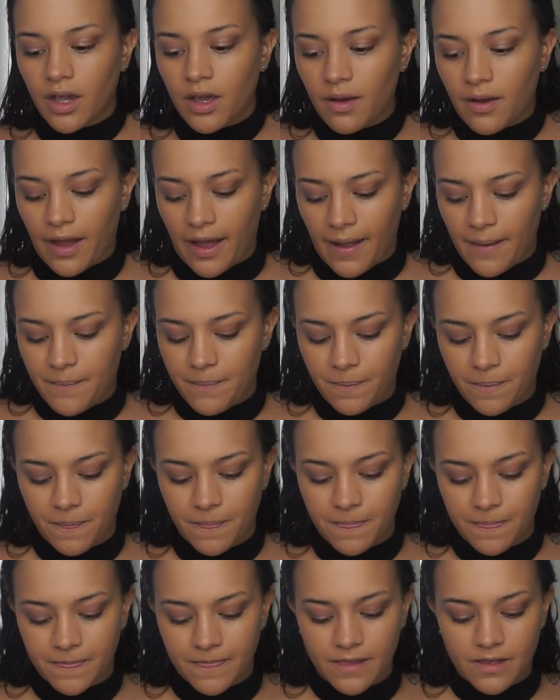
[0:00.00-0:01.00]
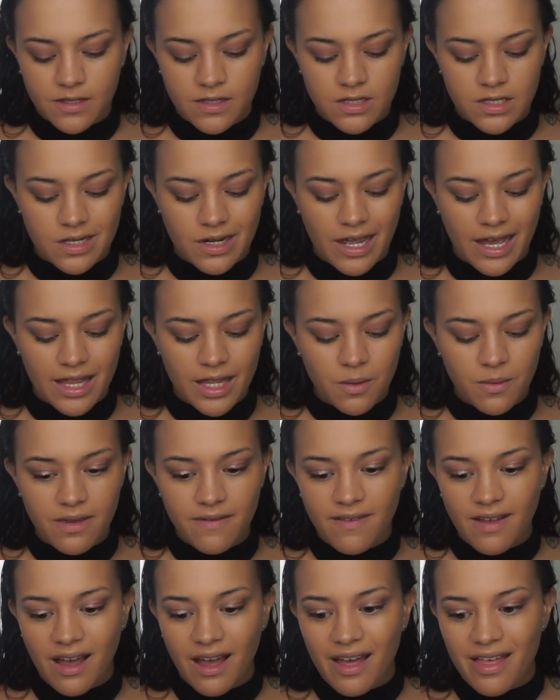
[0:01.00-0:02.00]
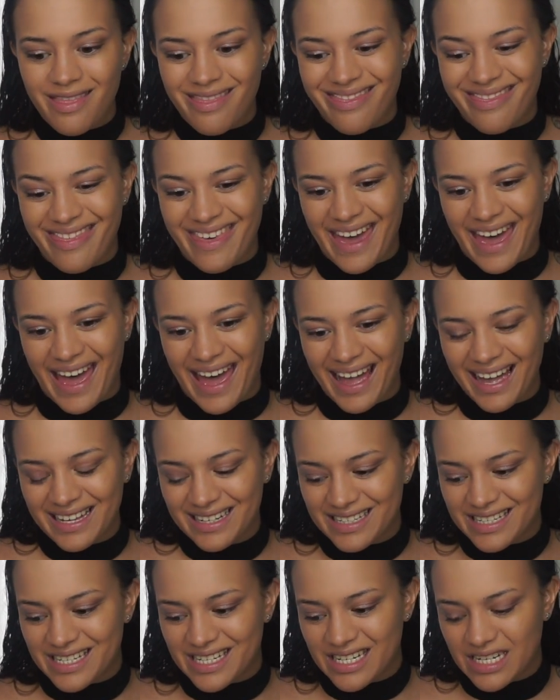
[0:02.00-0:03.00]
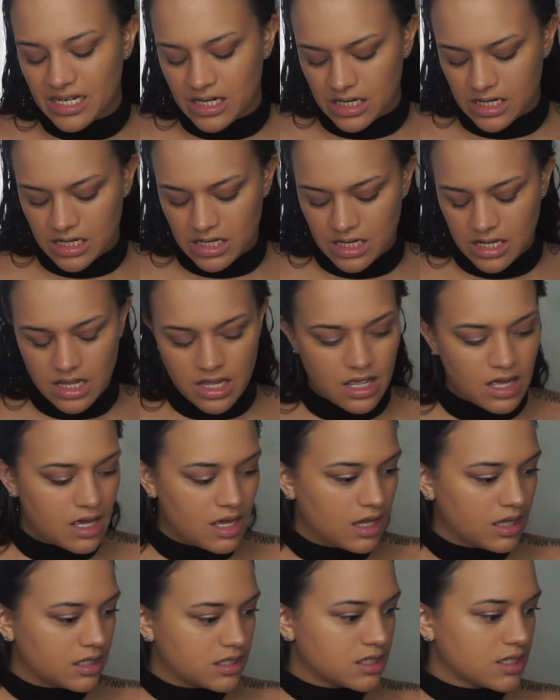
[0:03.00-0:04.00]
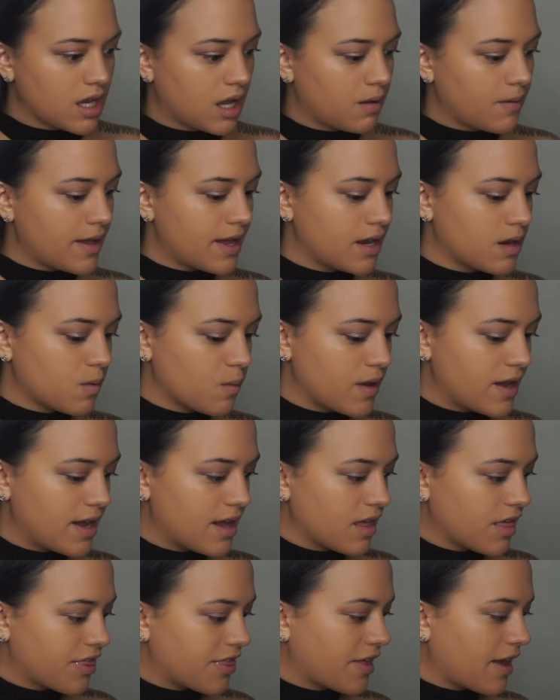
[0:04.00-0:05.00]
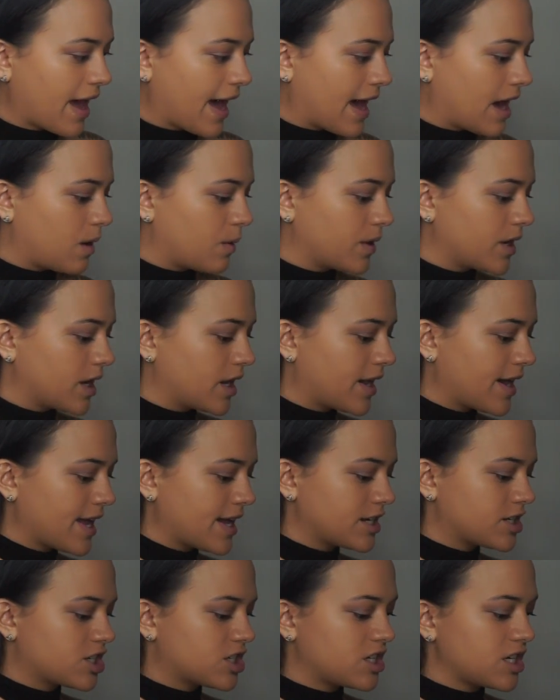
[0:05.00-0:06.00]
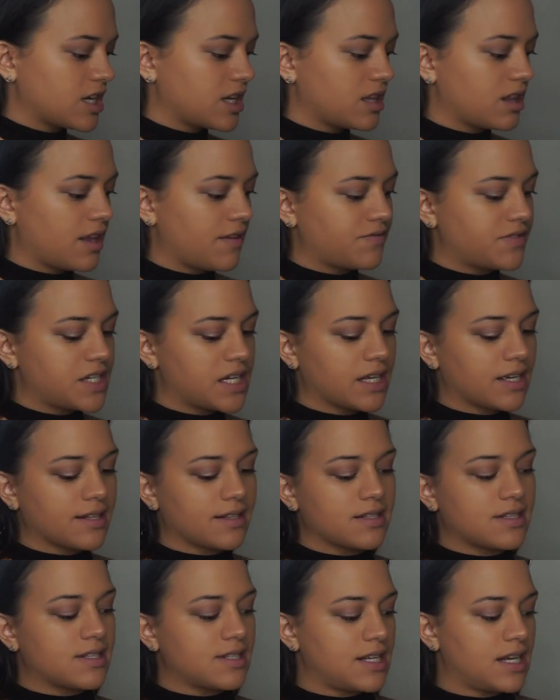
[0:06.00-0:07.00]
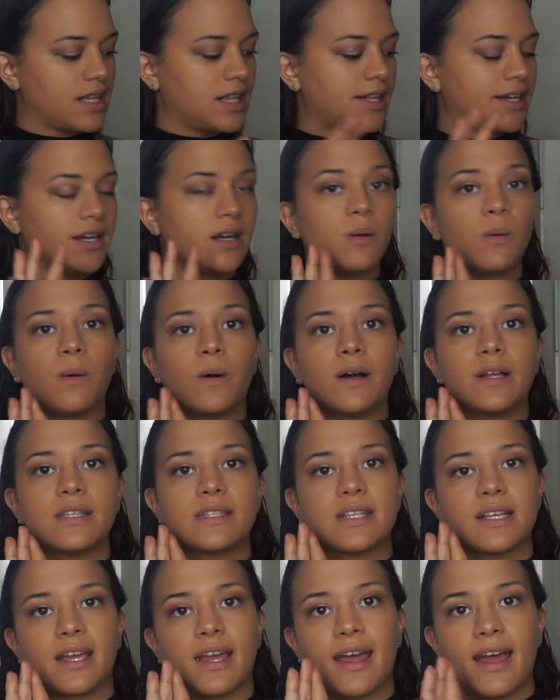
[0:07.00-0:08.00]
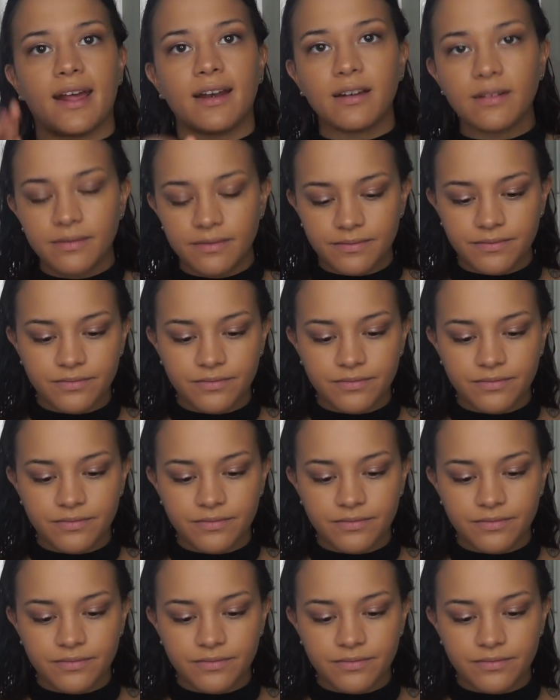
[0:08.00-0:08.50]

Okay, so now that we've got that, let's go in with our HD Lifting Concealer once again.